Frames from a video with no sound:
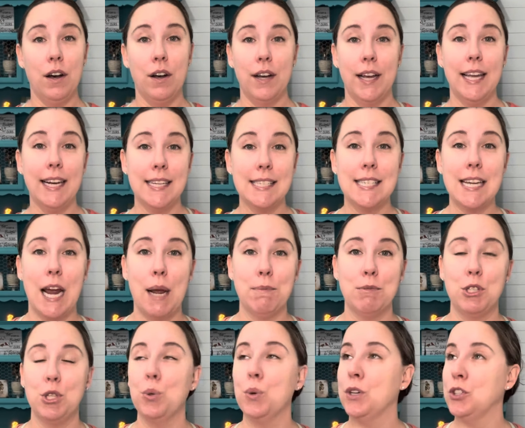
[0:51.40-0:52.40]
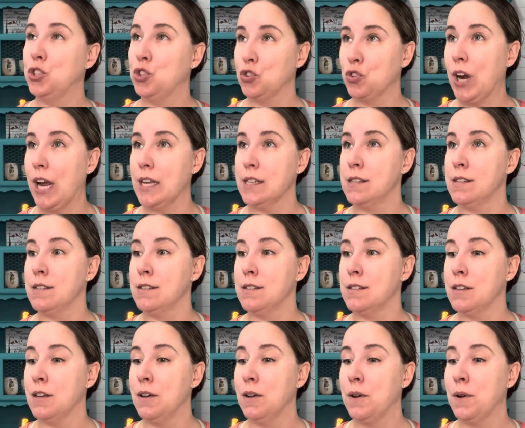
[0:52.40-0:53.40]
it is time to
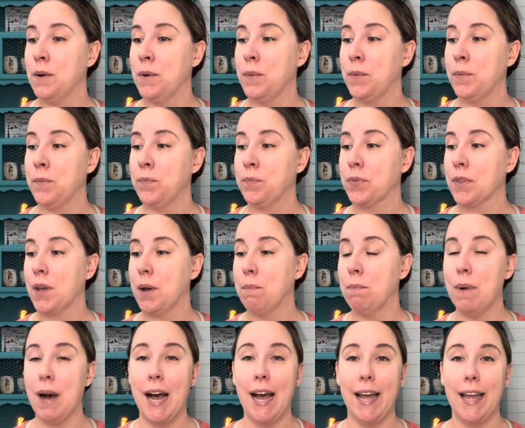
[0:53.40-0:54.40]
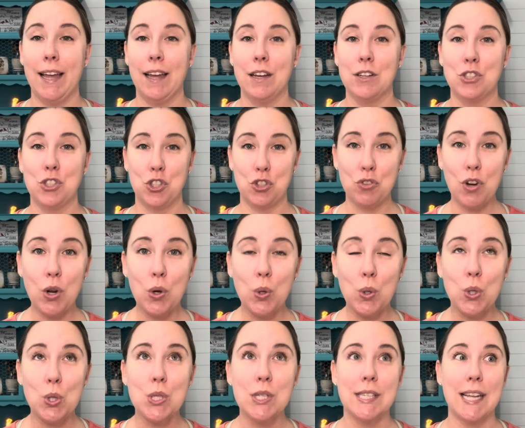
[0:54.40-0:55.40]
address my
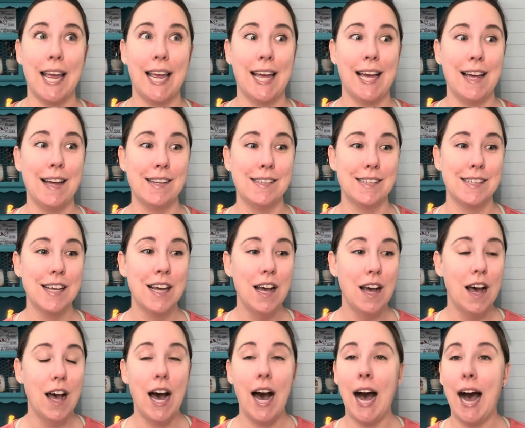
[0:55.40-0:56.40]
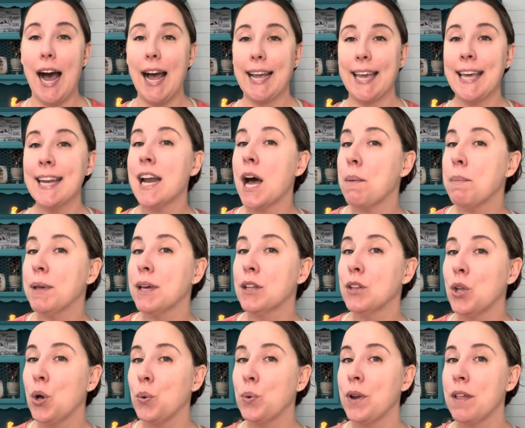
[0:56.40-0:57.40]
struggles and I cannot be
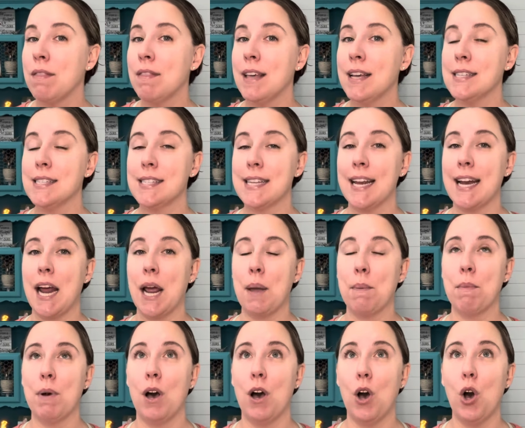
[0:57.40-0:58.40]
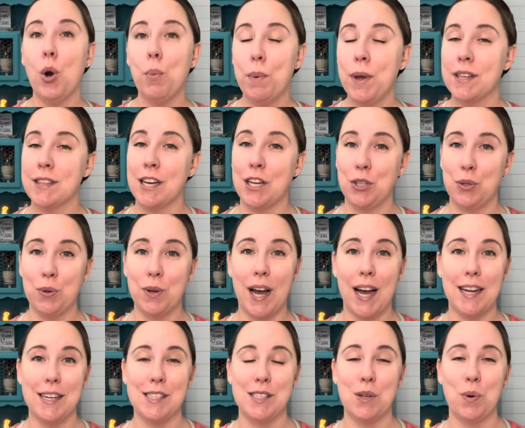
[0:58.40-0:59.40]
alone in this, and I'm hoping that you
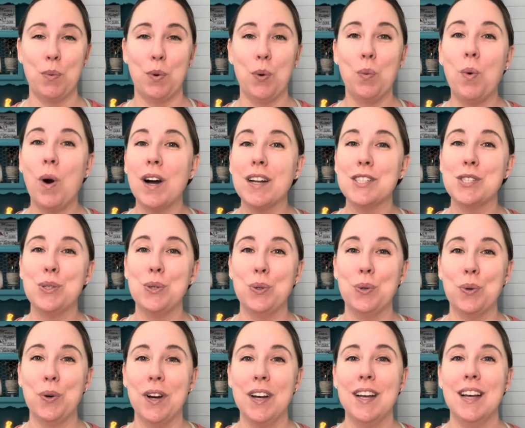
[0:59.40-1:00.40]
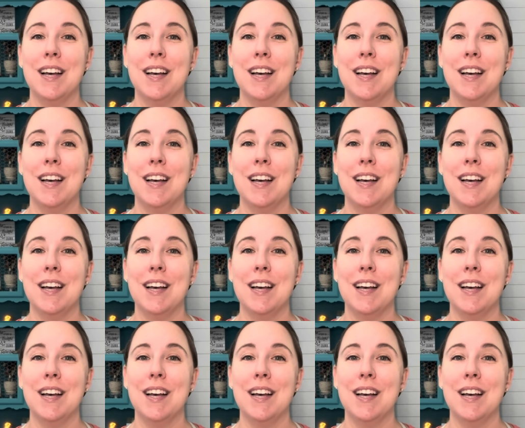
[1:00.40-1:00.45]
guys will want to